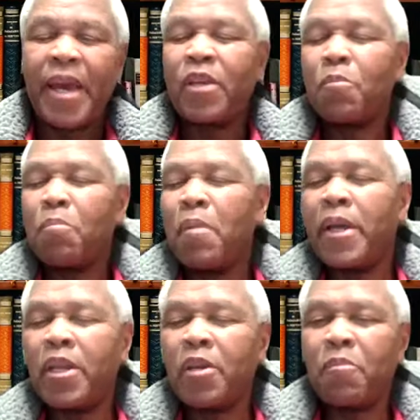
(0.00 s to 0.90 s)
and
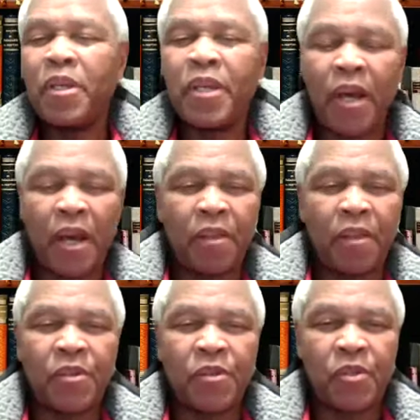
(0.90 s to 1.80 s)
many, many
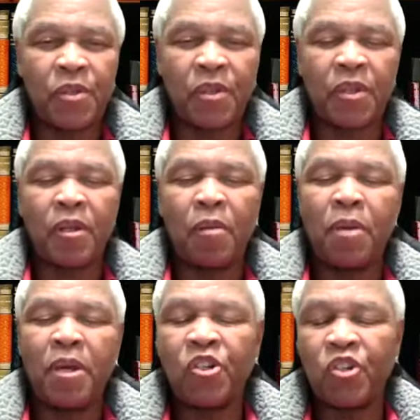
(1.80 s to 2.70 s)
others that are
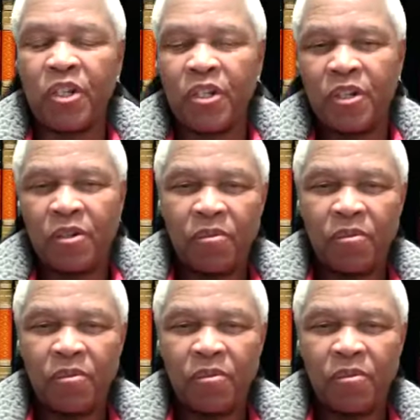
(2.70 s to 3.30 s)
mentioned.